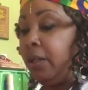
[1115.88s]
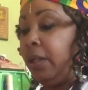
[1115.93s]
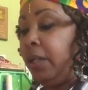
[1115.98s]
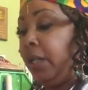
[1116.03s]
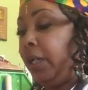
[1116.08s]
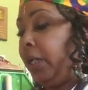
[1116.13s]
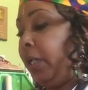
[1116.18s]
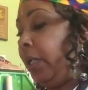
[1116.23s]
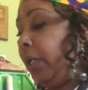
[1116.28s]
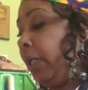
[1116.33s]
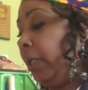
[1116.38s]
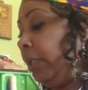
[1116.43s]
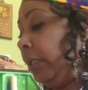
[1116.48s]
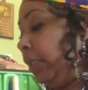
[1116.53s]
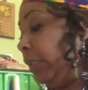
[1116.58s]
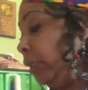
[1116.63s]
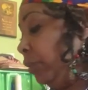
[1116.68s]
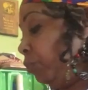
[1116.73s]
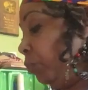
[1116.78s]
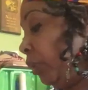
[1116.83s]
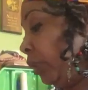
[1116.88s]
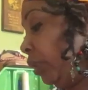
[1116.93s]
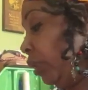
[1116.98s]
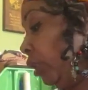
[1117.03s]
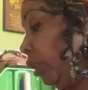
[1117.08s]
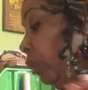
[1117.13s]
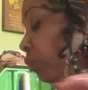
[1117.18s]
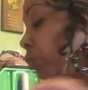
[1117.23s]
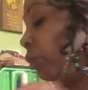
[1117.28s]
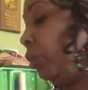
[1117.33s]
And it's
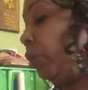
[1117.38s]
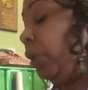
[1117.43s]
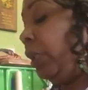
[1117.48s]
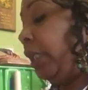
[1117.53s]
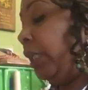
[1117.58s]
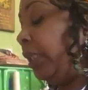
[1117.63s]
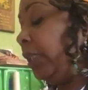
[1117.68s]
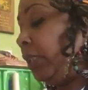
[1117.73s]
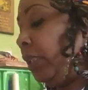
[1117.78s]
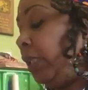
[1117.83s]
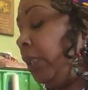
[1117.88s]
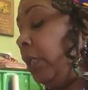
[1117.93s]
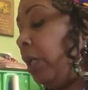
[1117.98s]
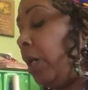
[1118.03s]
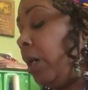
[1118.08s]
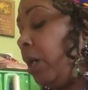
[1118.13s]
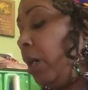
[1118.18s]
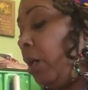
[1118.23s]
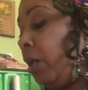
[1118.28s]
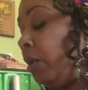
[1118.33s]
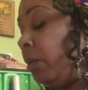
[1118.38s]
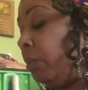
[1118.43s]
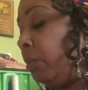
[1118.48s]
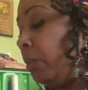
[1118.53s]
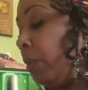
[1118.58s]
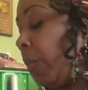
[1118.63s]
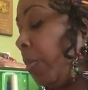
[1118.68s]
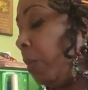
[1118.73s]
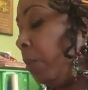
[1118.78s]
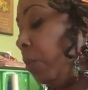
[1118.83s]
just real easy.
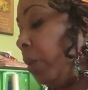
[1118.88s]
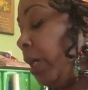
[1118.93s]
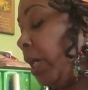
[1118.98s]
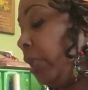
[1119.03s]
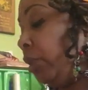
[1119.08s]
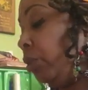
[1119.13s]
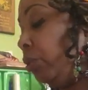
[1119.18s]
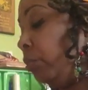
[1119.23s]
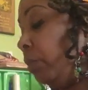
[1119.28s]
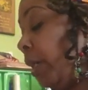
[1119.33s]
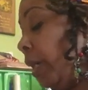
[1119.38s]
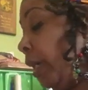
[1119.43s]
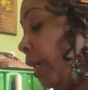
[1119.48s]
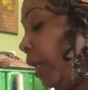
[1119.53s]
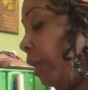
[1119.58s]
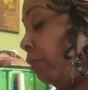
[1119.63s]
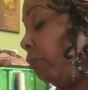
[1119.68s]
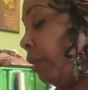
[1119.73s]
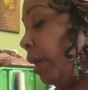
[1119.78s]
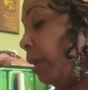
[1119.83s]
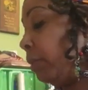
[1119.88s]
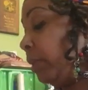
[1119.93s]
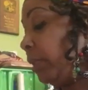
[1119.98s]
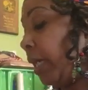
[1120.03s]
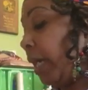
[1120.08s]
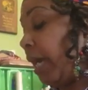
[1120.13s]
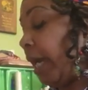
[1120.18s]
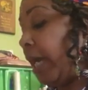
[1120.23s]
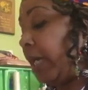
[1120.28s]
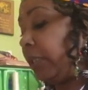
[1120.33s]
When I do my head wraps, I
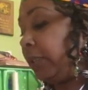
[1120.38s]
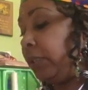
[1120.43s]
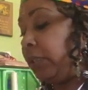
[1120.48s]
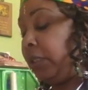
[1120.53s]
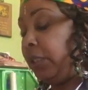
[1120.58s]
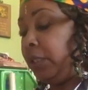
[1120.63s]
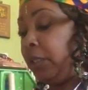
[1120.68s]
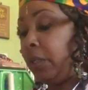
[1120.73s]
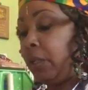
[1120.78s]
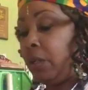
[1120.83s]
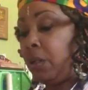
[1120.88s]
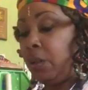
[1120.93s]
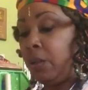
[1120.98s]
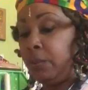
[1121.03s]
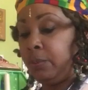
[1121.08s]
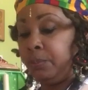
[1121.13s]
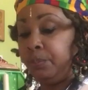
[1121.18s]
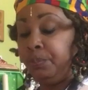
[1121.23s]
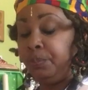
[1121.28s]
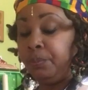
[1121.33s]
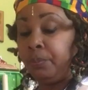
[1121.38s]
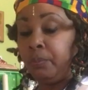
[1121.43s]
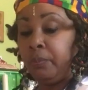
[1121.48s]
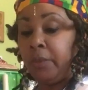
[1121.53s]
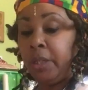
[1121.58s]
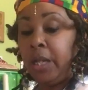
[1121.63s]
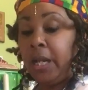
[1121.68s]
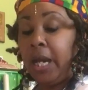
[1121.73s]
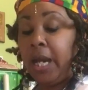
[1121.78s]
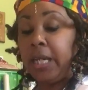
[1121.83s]
actually
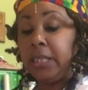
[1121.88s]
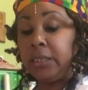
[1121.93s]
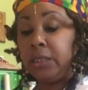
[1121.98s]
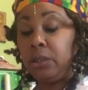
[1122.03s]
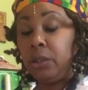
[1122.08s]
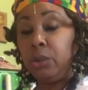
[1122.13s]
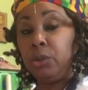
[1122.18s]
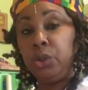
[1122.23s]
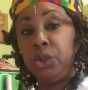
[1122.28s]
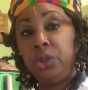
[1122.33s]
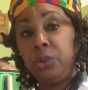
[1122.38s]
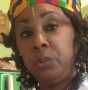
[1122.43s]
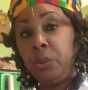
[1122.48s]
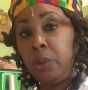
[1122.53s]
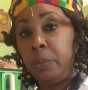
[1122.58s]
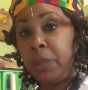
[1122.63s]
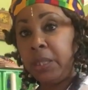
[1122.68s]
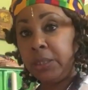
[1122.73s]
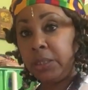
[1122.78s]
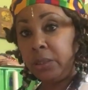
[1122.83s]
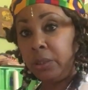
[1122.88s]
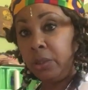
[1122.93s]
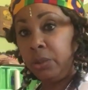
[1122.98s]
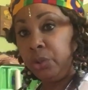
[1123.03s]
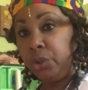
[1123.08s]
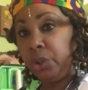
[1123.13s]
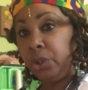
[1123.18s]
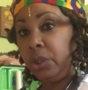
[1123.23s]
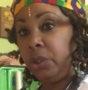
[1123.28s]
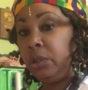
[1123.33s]
I serge them on my
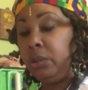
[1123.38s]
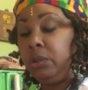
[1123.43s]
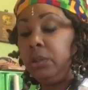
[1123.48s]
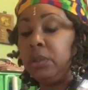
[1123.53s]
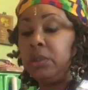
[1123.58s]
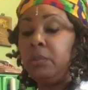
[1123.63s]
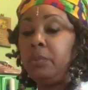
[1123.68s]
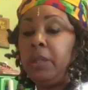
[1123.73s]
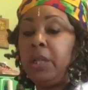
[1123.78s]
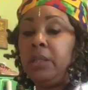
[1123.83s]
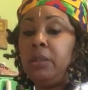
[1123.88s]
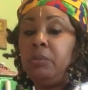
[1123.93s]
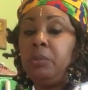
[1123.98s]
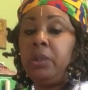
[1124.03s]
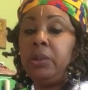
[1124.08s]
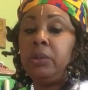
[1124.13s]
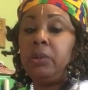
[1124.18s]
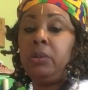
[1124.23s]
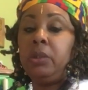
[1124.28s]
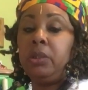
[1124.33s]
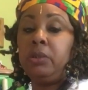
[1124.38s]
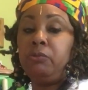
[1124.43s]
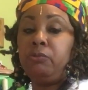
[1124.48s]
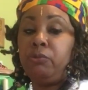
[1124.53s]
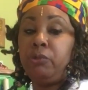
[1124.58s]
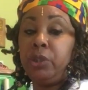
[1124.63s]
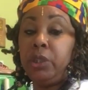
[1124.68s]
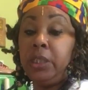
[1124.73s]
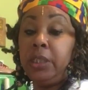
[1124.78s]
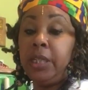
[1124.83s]
serger to make them look
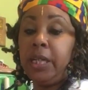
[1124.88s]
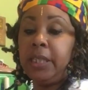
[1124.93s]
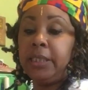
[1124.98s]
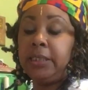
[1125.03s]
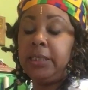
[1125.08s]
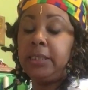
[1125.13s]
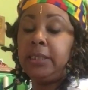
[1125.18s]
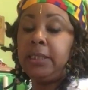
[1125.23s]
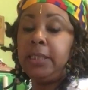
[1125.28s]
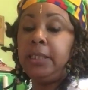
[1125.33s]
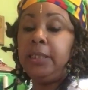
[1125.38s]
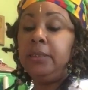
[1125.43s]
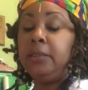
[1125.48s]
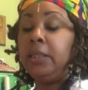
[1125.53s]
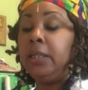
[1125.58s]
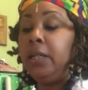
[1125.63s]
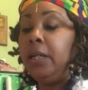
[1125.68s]
really nice and neat.